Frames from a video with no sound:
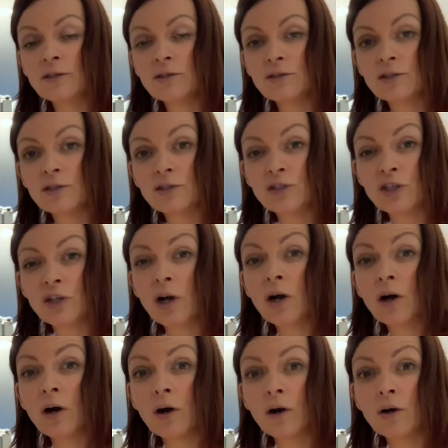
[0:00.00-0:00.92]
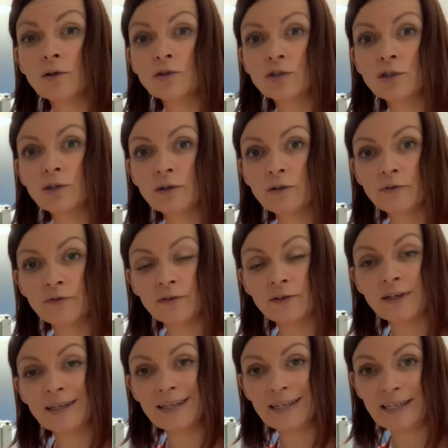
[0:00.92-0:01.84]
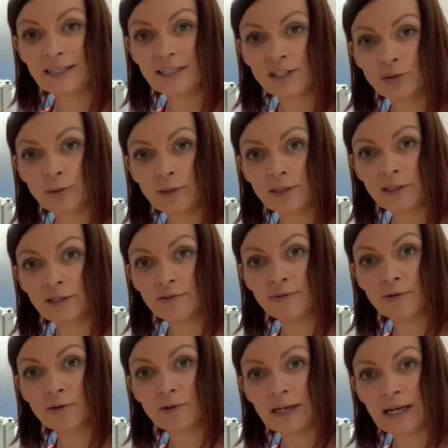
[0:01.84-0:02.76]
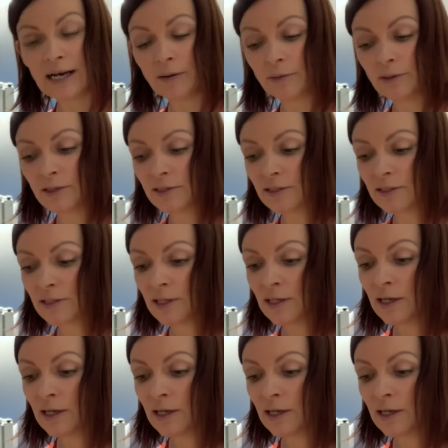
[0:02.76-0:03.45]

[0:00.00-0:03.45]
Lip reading: to charge for at least 24 hours.